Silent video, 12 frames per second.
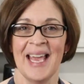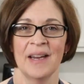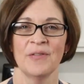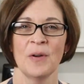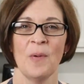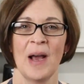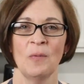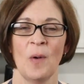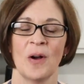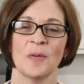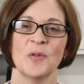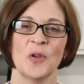Hey everyone,
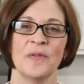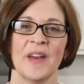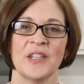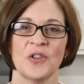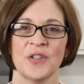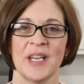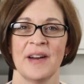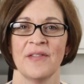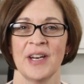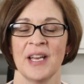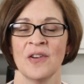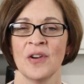welcome to Adventures in
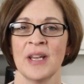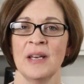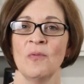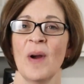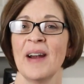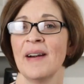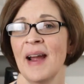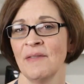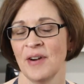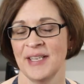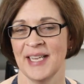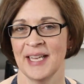Everyday Cooking, where
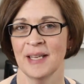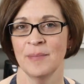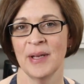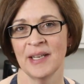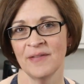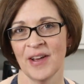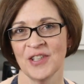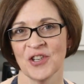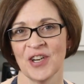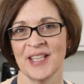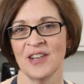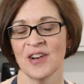every day can be an
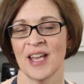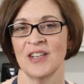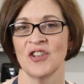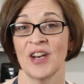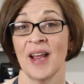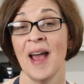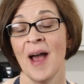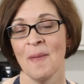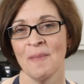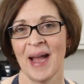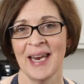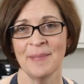adventure in your kitchen.
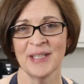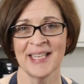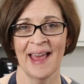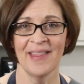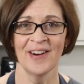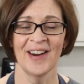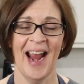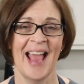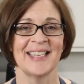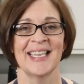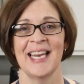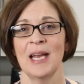My name is Heather,
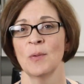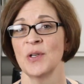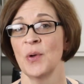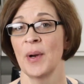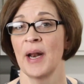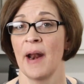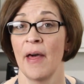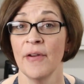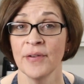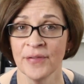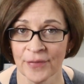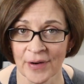and today we're doing
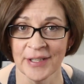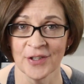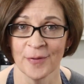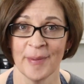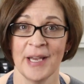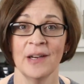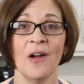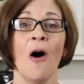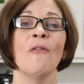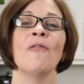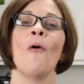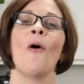another freezer
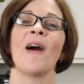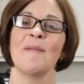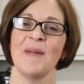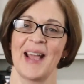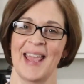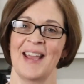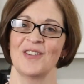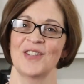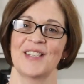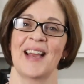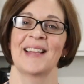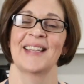meal for my
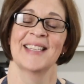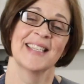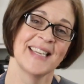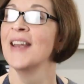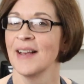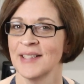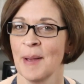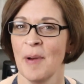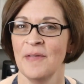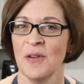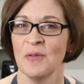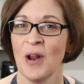hairstylist. Now, some
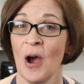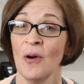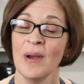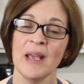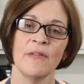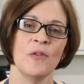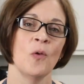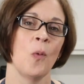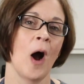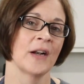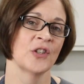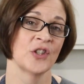of you know, if you
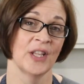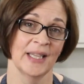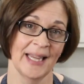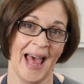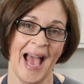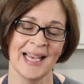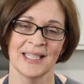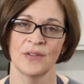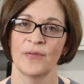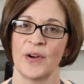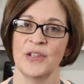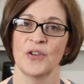watched the last
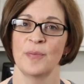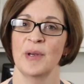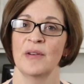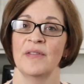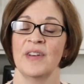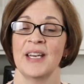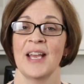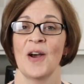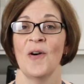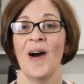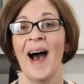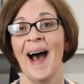freezer meal
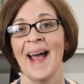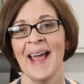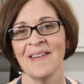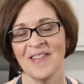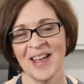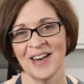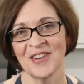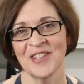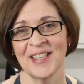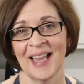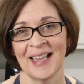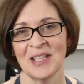video, I have a
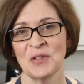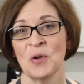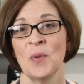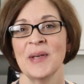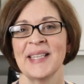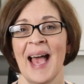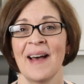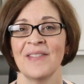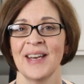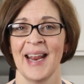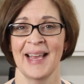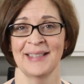hairstylist who is
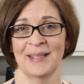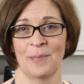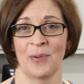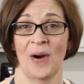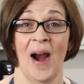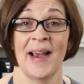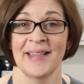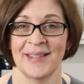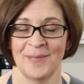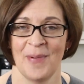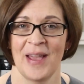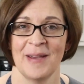having a
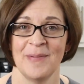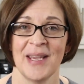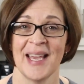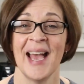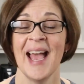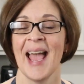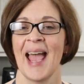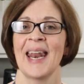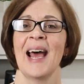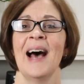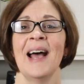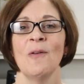surprise baby,
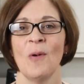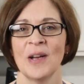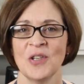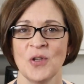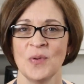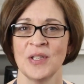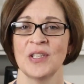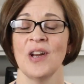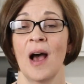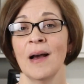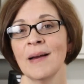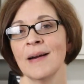and I want to
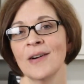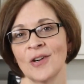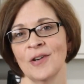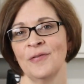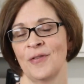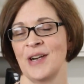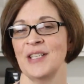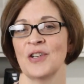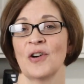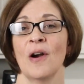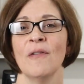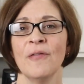stock her
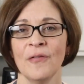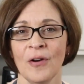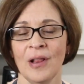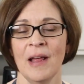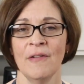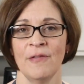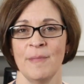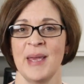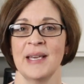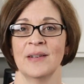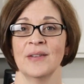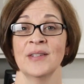freezer full of
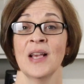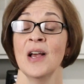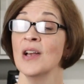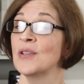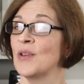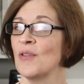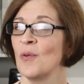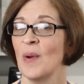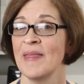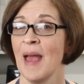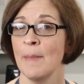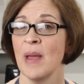meals so that
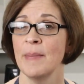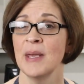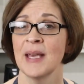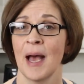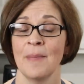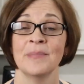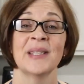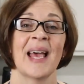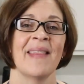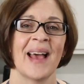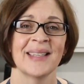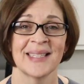when that baby comes,
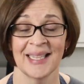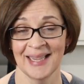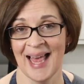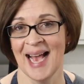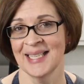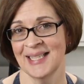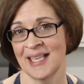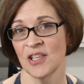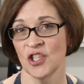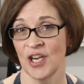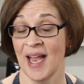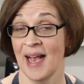that's the last thing
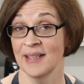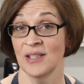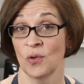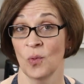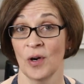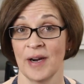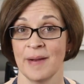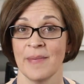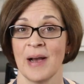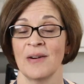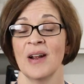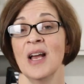she has to worry
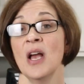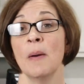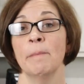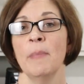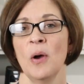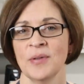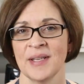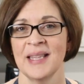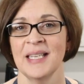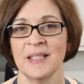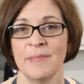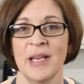about. Most of
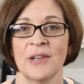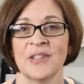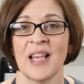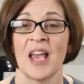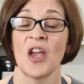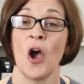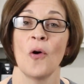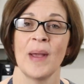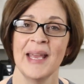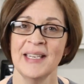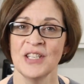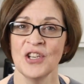these meals can go
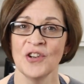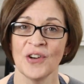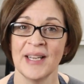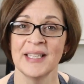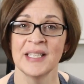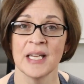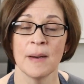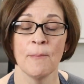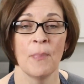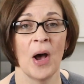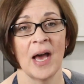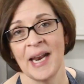into your
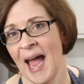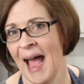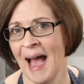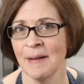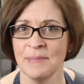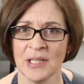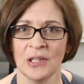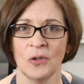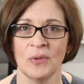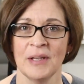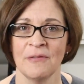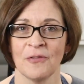Instant Pot
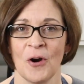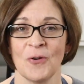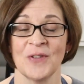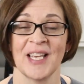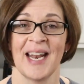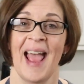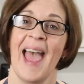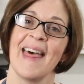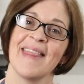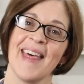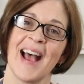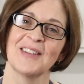absolutely frozen,
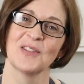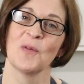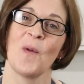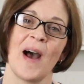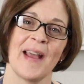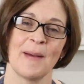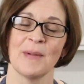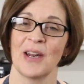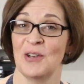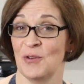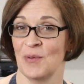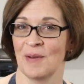and that's why I'm
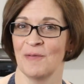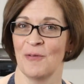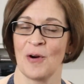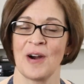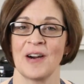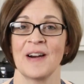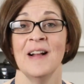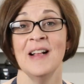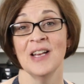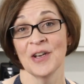gonna do them for her.